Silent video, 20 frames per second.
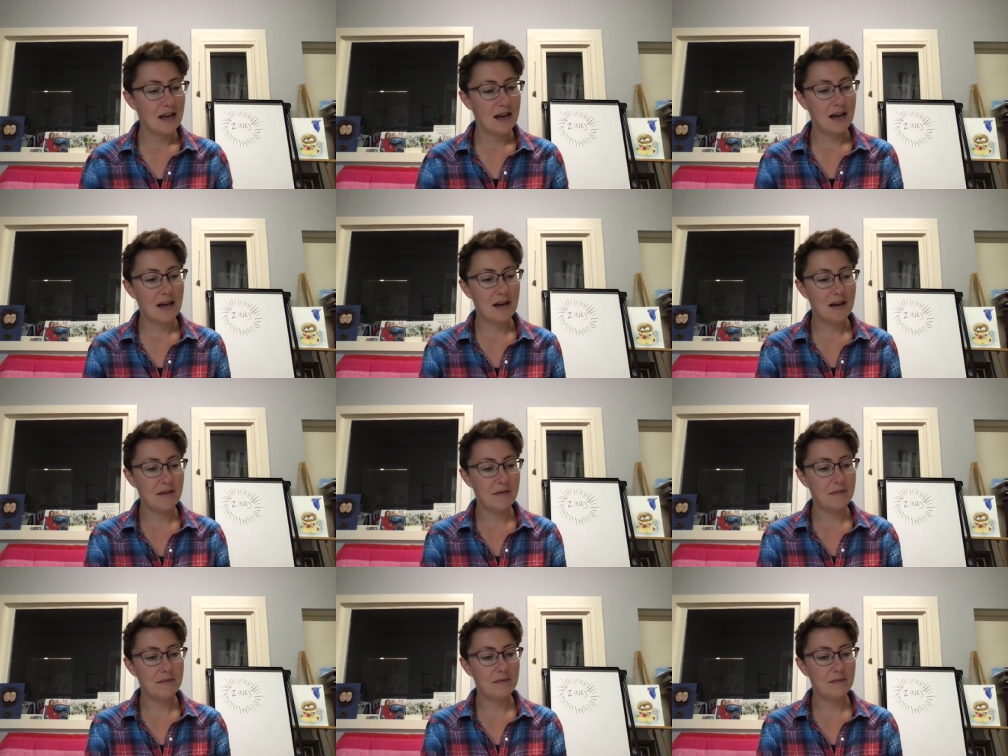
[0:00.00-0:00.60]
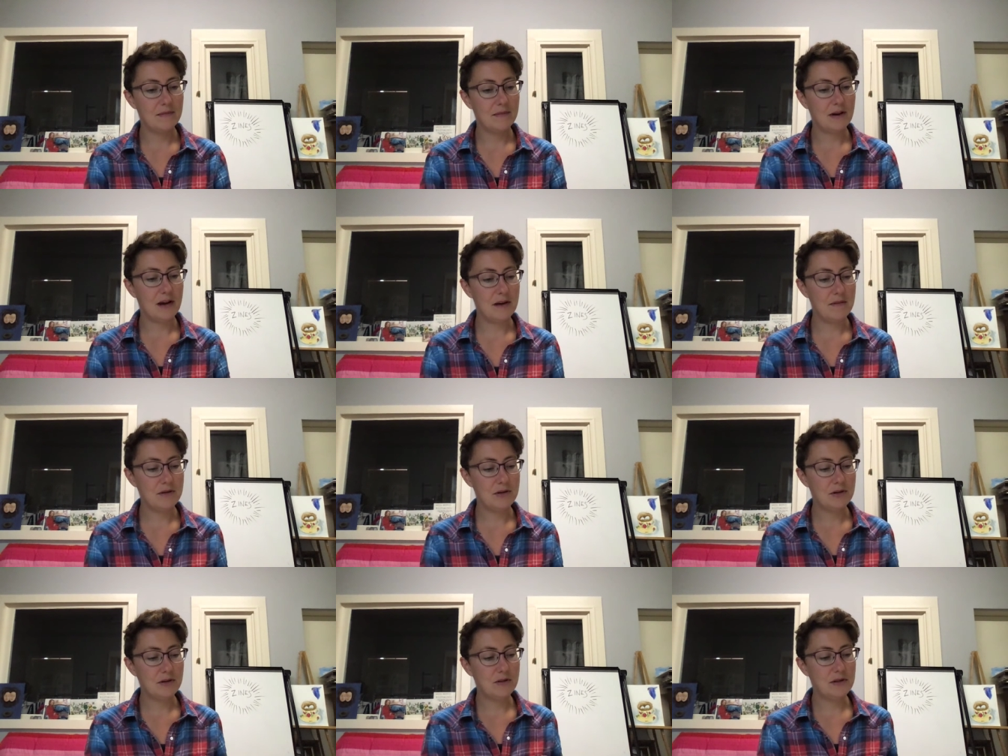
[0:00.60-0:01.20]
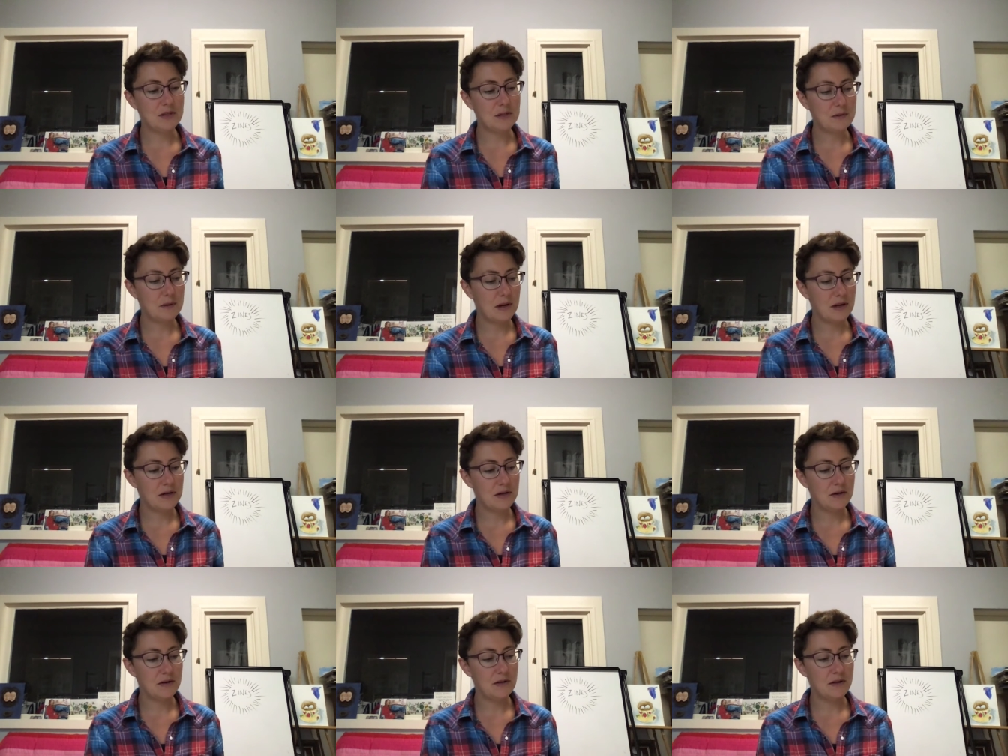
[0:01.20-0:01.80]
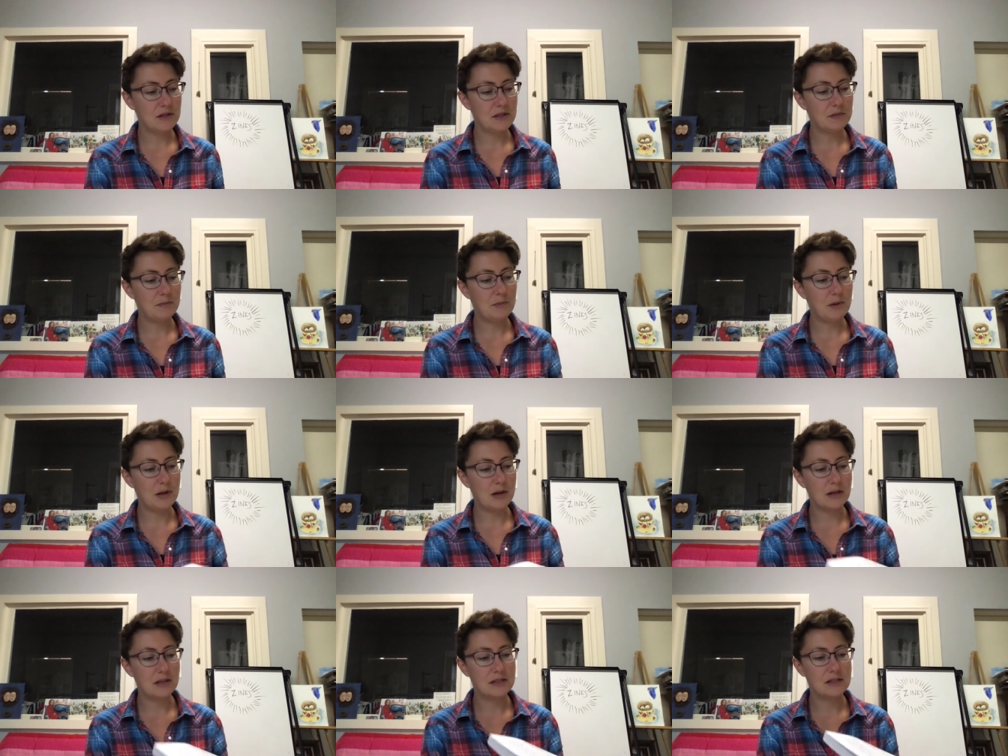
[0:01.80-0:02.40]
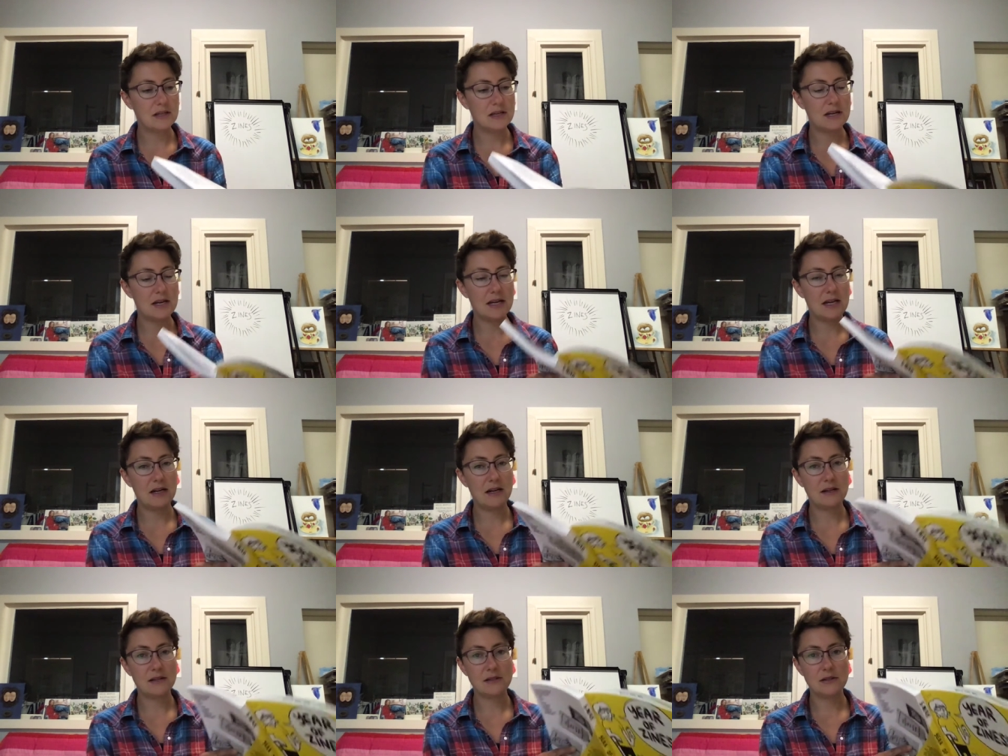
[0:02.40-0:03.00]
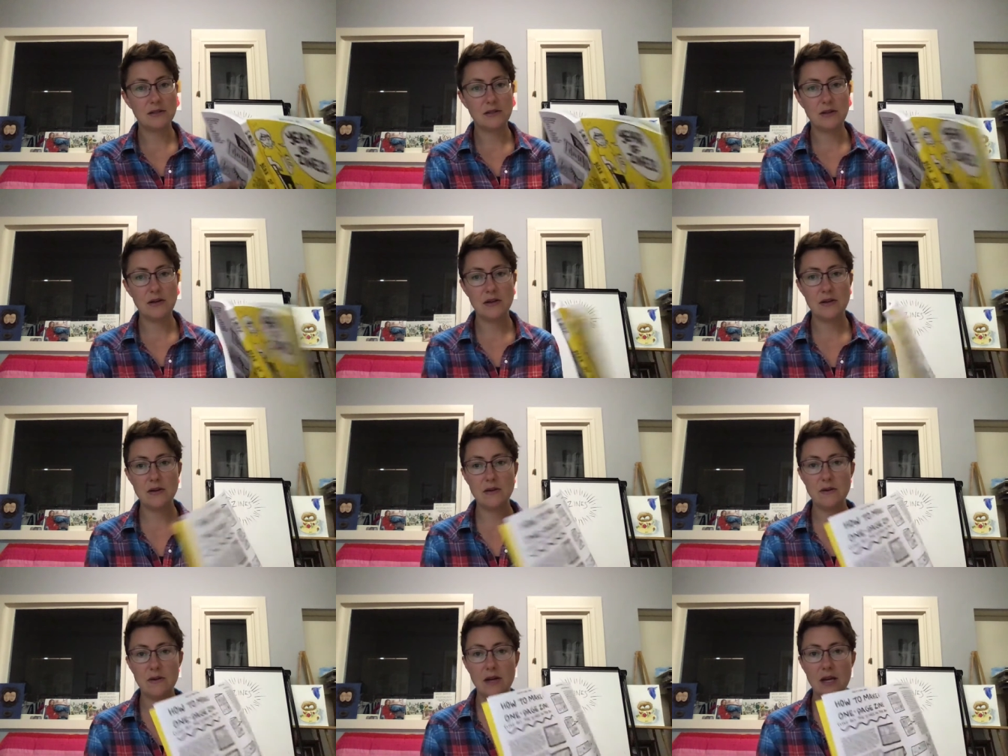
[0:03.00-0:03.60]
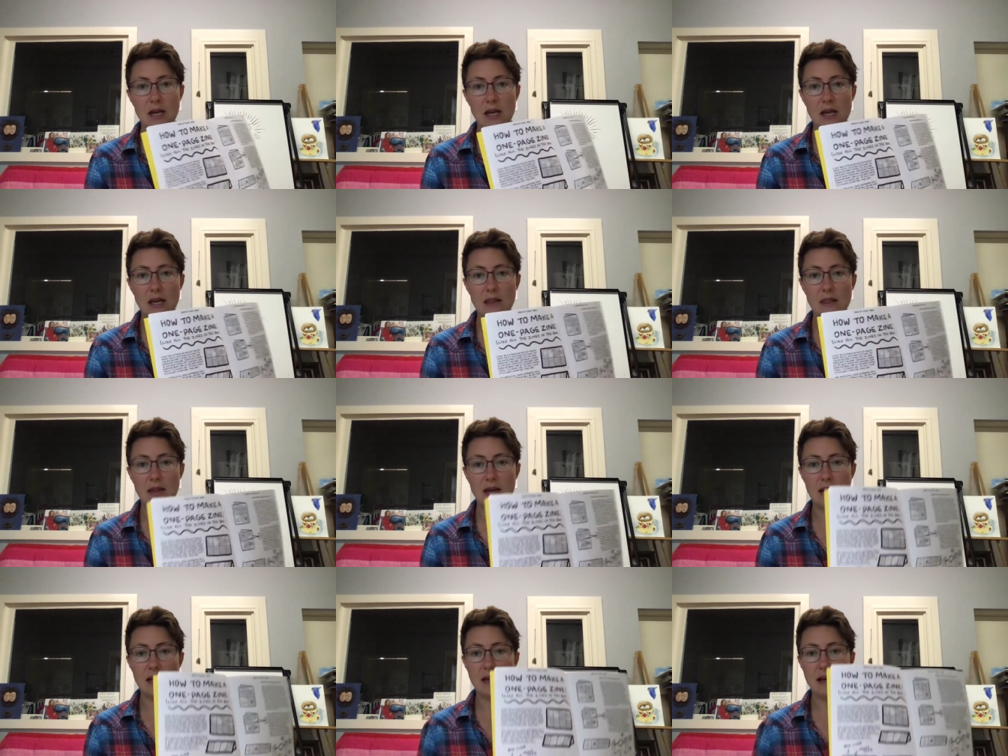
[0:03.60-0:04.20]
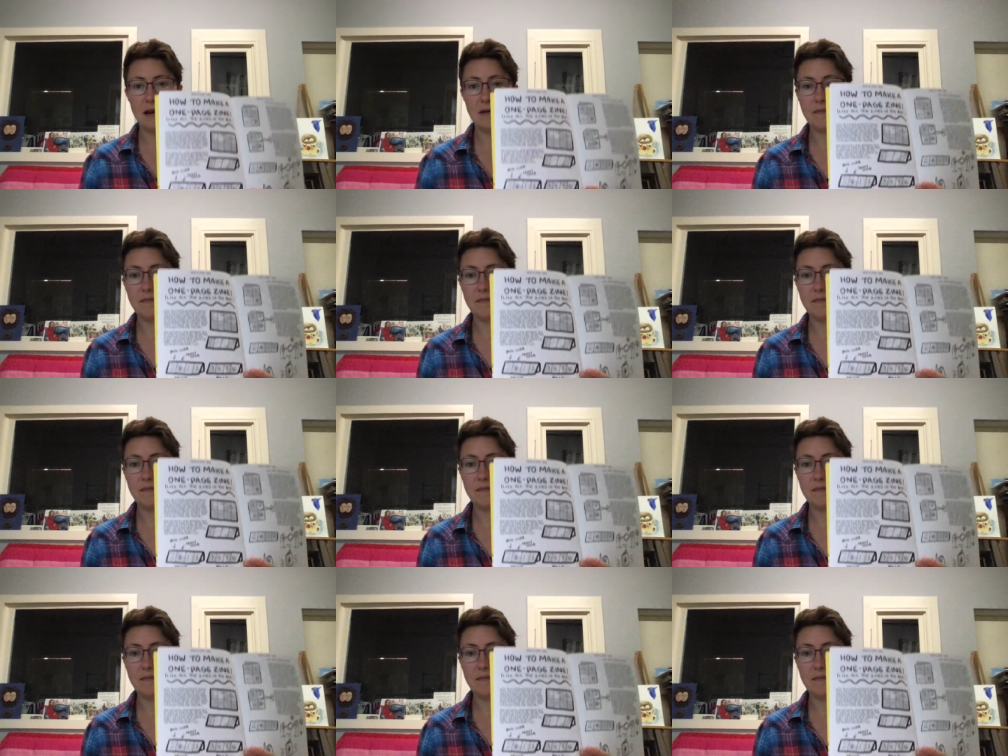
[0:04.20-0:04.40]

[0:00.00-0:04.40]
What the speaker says: I showed this book so that I can also show you that